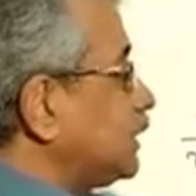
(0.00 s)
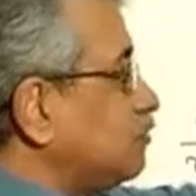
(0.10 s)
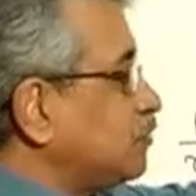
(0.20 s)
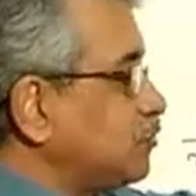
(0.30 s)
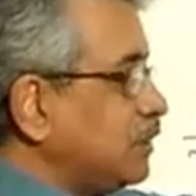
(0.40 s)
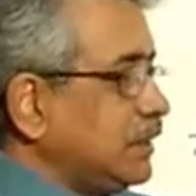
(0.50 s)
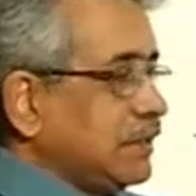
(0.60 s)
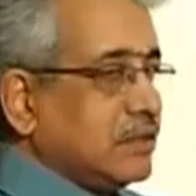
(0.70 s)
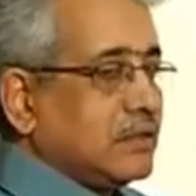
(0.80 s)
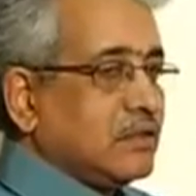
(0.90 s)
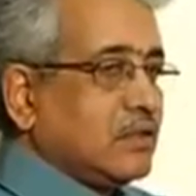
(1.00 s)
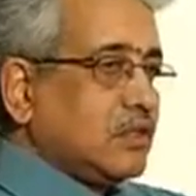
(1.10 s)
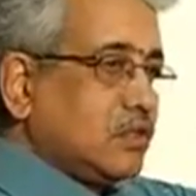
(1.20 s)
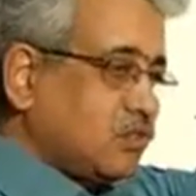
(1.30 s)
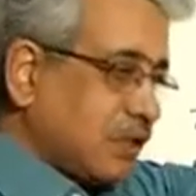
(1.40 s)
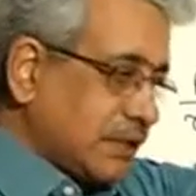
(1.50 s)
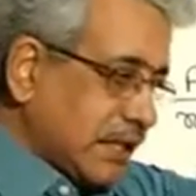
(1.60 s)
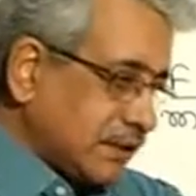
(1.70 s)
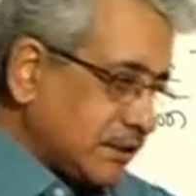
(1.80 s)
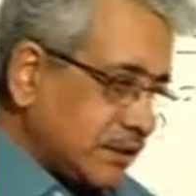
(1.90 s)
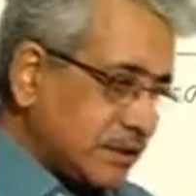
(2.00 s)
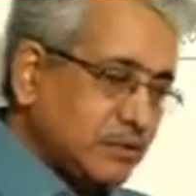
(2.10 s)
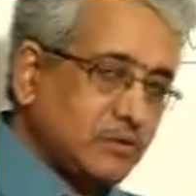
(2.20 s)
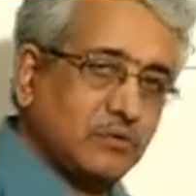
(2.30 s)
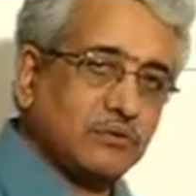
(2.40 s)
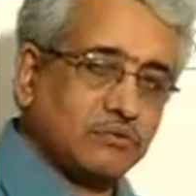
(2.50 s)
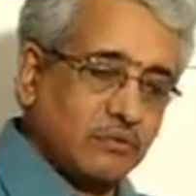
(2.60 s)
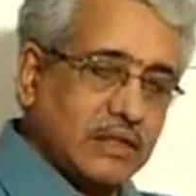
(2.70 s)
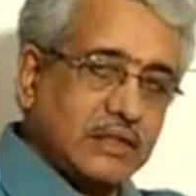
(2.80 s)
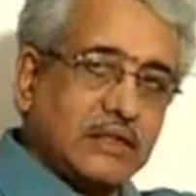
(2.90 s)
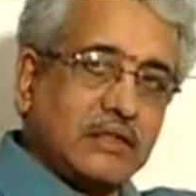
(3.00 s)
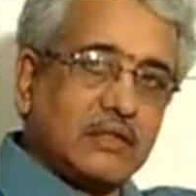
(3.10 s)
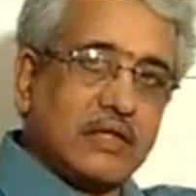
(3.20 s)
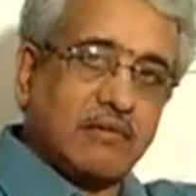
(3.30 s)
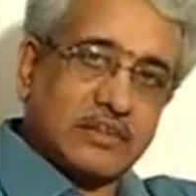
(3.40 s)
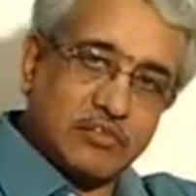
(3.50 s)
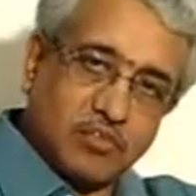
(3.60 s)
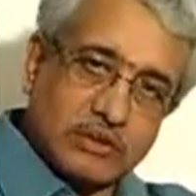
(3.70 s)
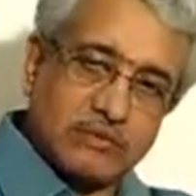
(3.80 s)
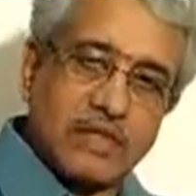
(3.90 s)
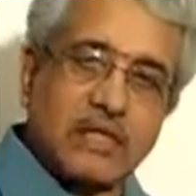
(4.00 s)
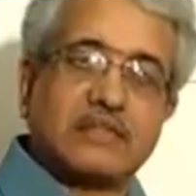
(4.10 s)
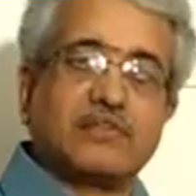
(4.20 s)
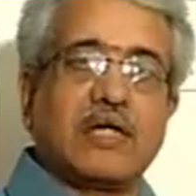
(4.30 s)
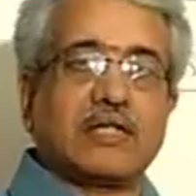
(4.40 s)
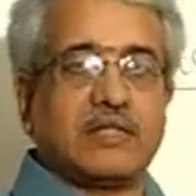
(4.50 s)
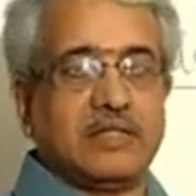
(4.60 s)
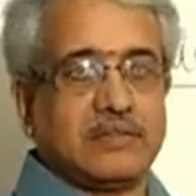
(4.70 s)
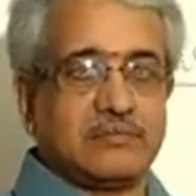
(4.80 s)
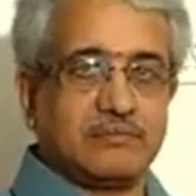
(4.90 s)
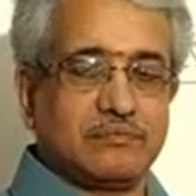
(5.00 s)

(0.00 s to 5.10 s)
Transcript: is left freely for the acceleration for the gravitational force of the earth to act on it,